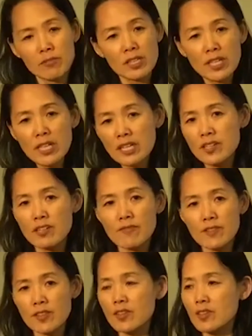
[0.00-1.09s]
cleaning
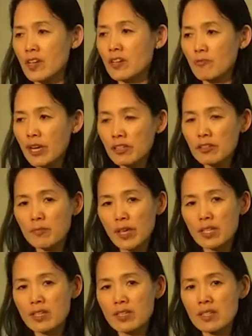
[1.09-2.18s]
surfaces on a regular
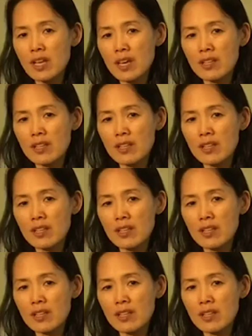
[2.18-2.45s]
basis.